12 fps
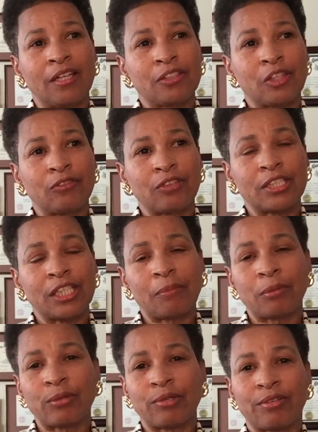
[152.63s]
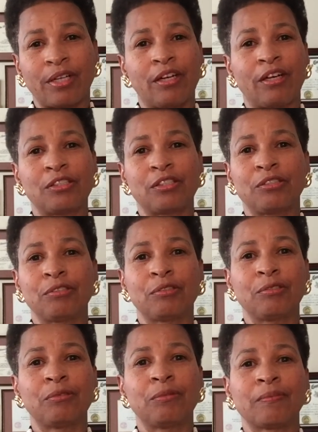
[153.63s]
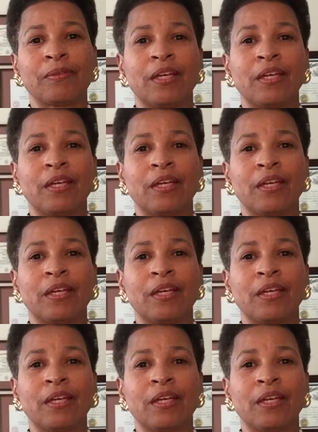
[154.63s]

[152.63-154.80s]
So, for example, with regard to